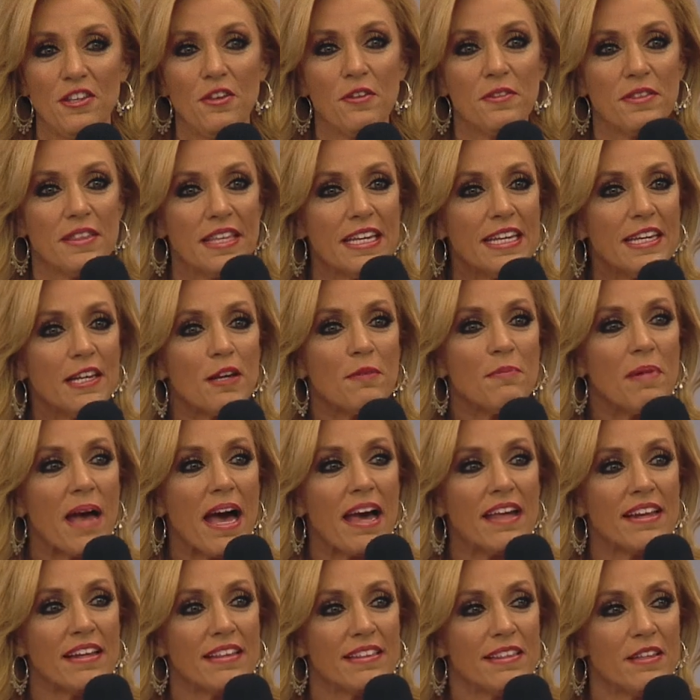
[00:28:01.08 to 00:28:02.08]
you think
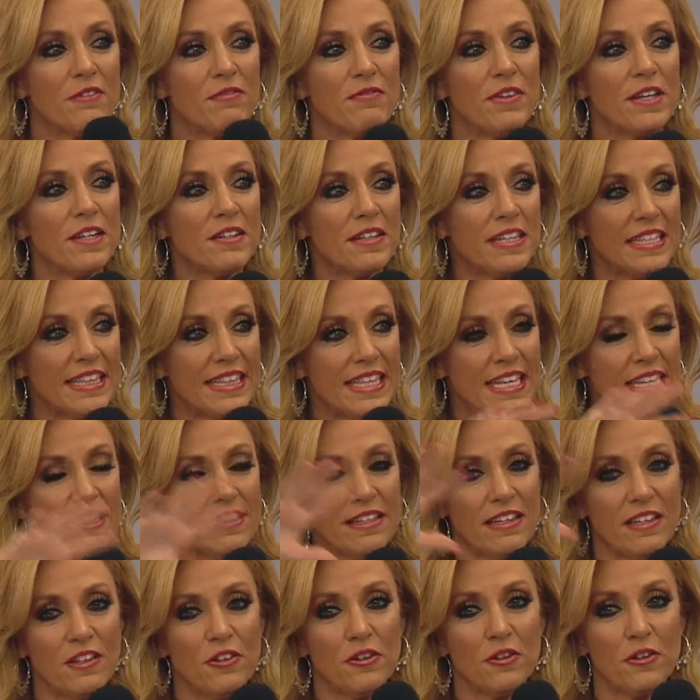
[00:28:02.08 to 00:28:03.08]
about it, the very thing
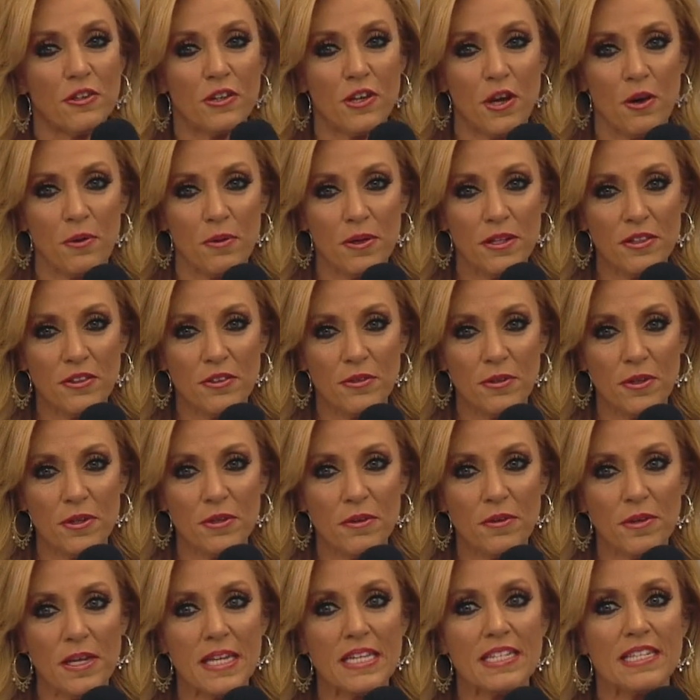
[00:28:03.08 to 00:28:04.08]
that you're going
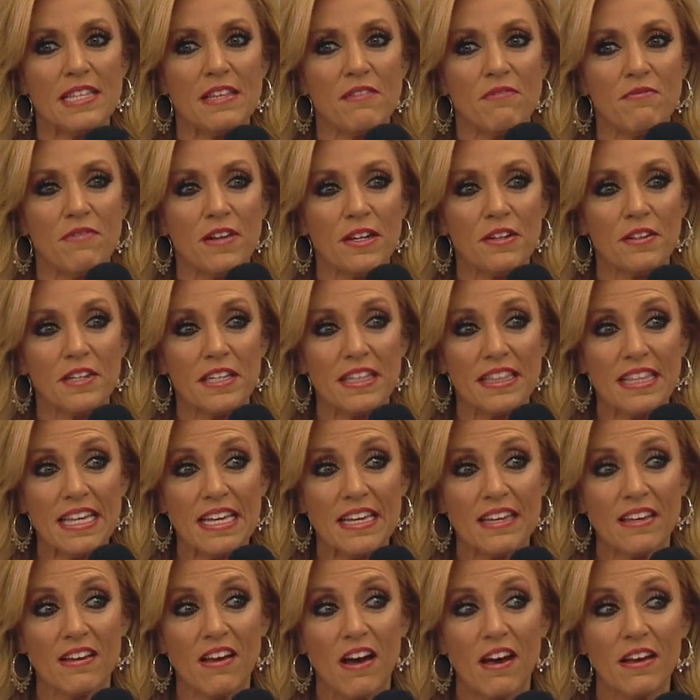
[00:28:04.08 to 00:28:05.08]
through is the very
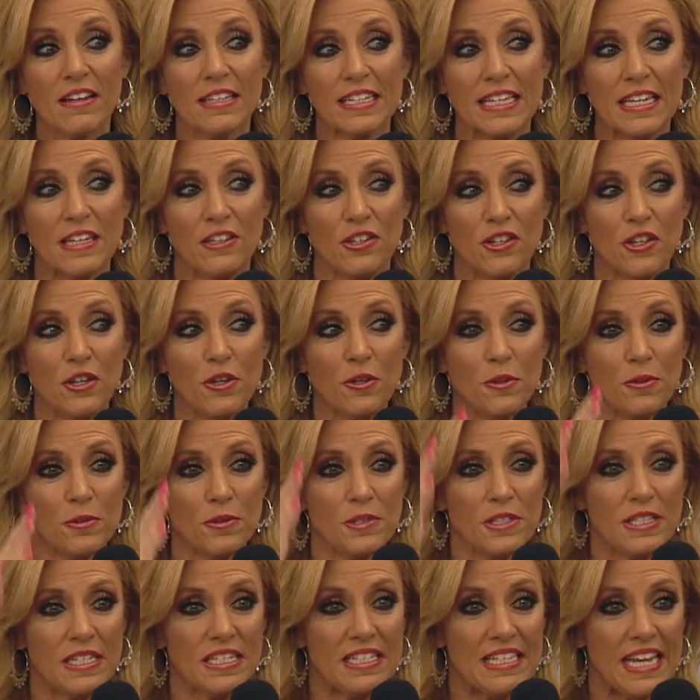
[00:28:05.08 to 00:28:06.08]
thing God can
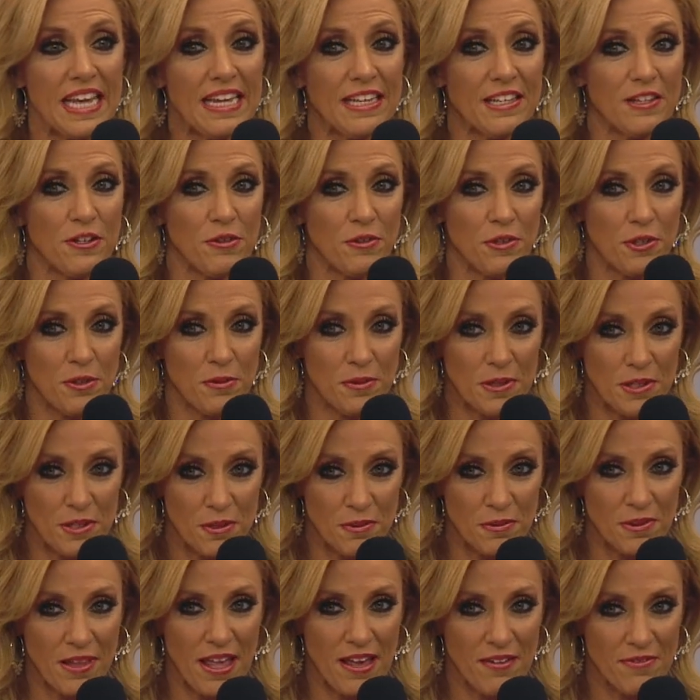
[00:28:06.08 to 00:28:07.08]
use to take you to a
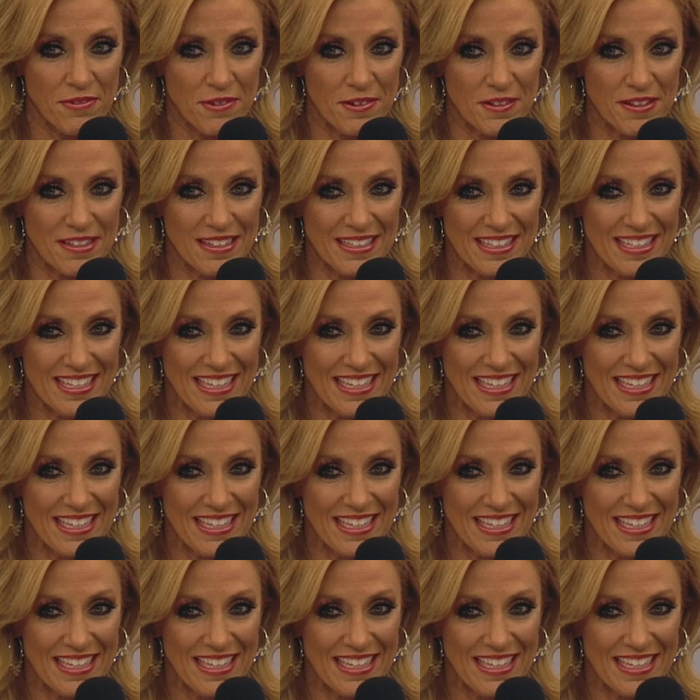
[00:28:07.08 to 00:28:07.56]
new level.